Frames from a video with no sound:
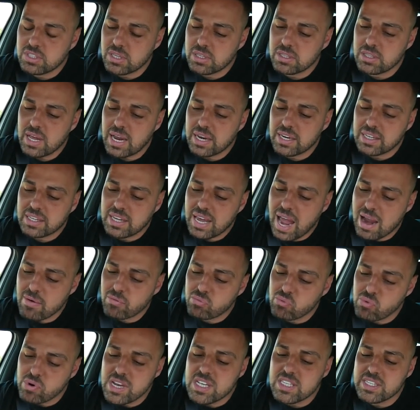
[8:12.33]
and the cap
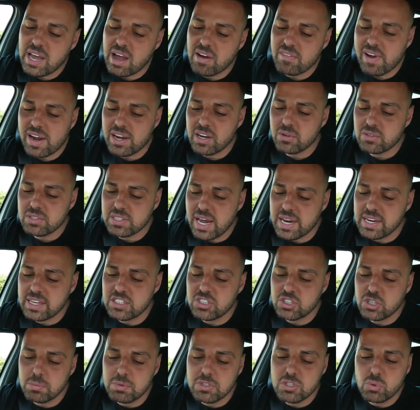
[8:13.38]
retail value is saying it
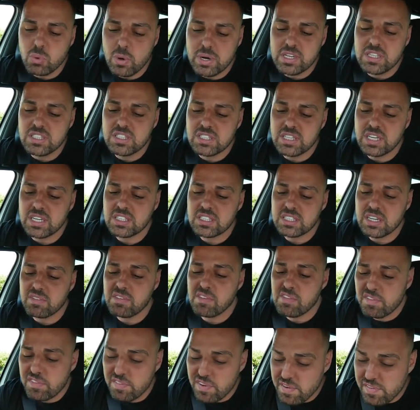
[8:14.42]
should be
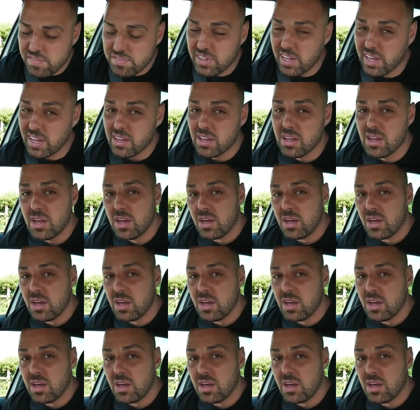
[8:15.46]
26,750.